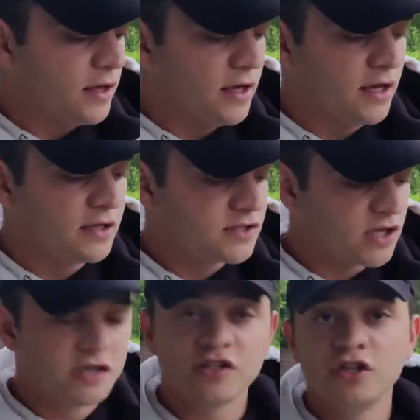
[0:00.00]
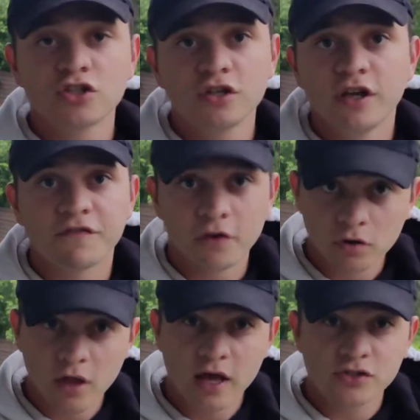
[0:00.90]
It's essentially a
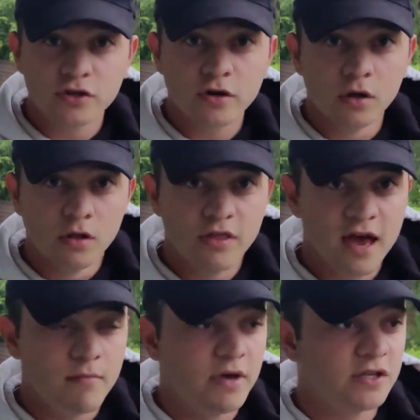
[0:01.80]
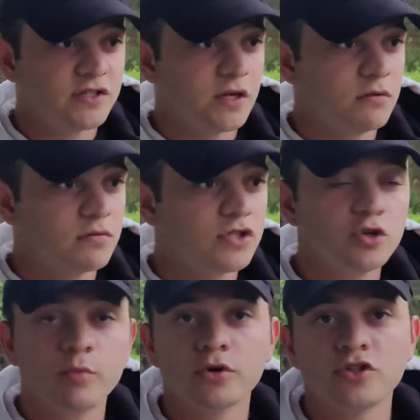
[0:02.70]
fertilizer that makes it
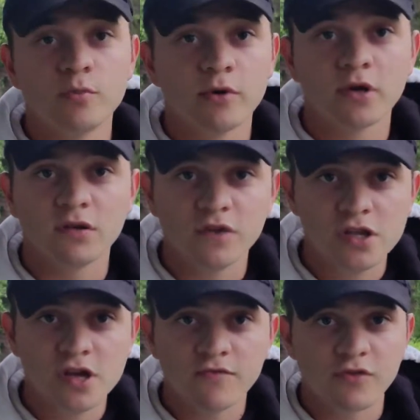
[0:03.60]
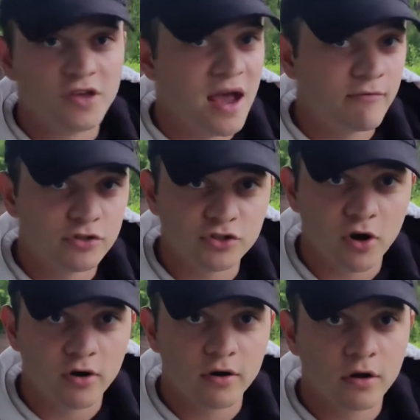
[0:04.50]
super convenient for the average
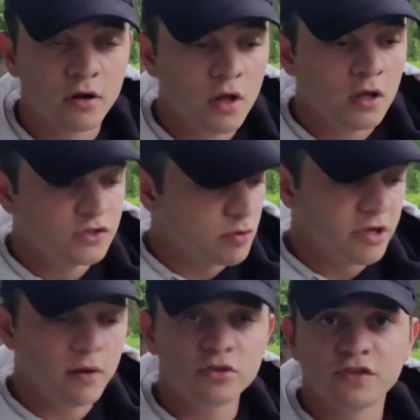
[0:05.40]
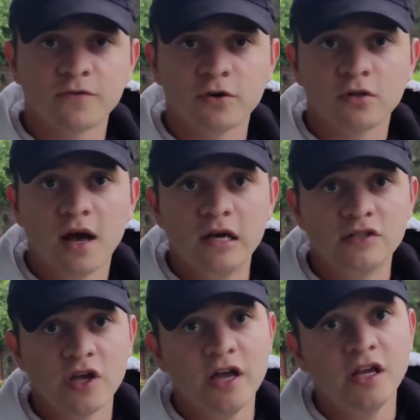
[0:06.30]
gardener to be able to
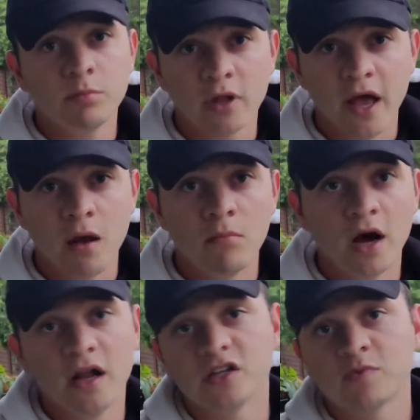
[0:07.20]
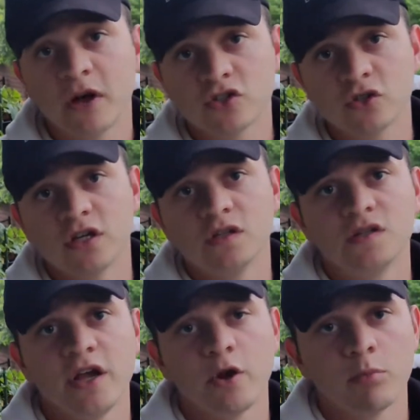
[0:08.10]
fertilize any plant, but especially
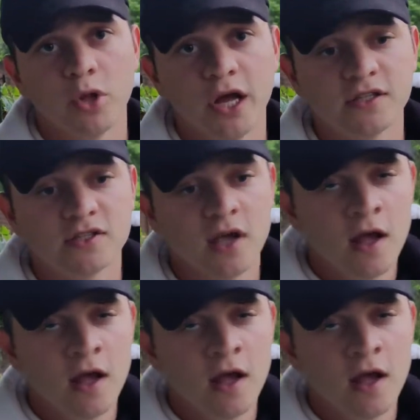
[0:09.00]
container plants.